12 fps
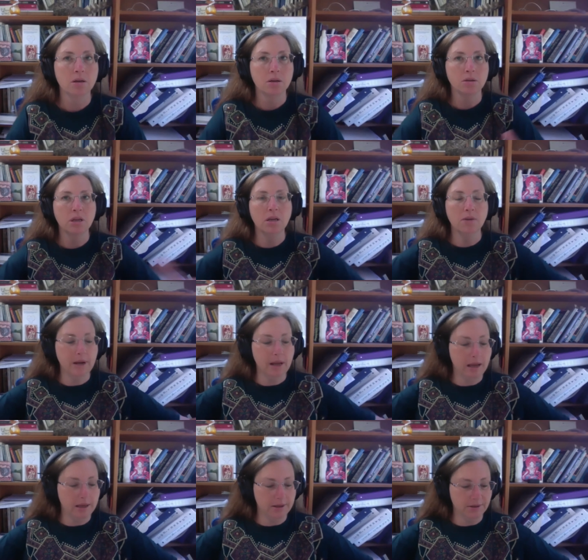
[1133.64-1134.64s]
think of it
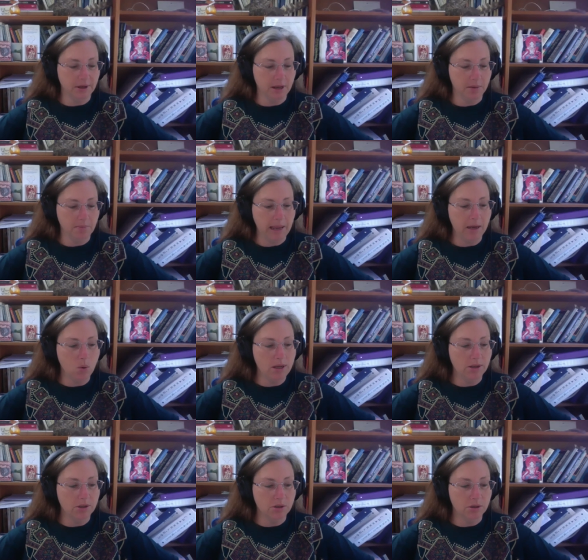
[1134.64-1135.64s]
as a
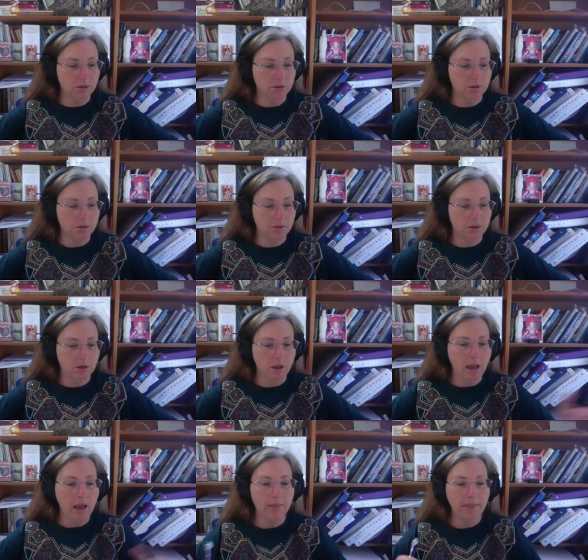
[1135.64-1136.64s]
banquet,
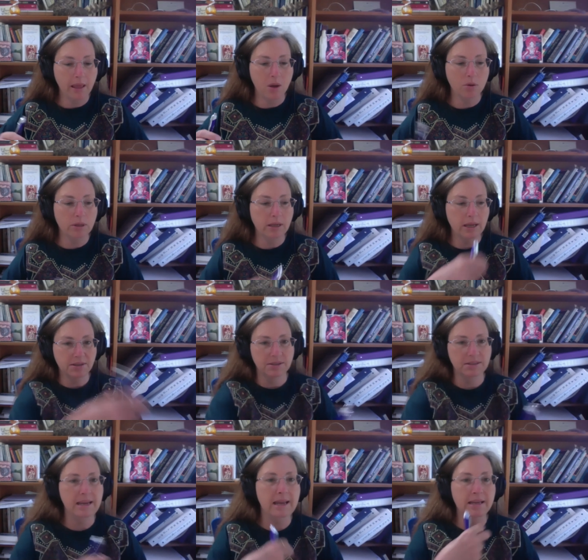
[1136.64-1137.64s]
and they only get to
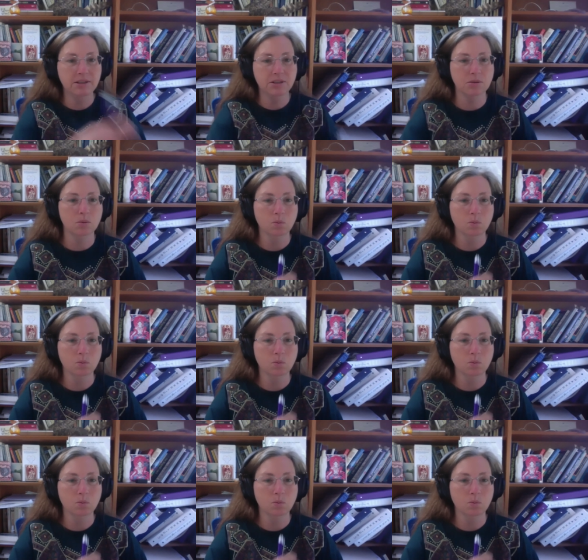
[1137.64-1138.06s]
taste